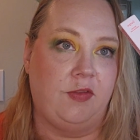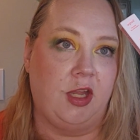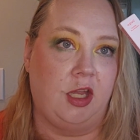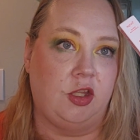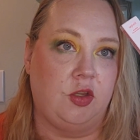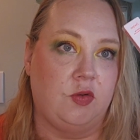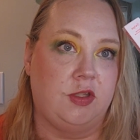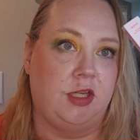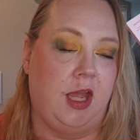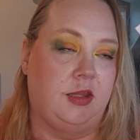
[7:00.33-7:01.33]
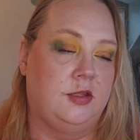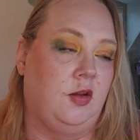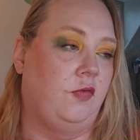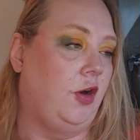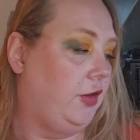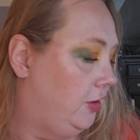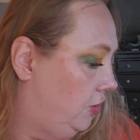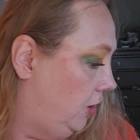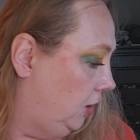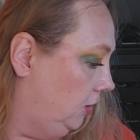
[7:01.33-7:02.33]
not used yet so far this
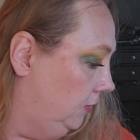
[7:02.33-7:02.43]
year.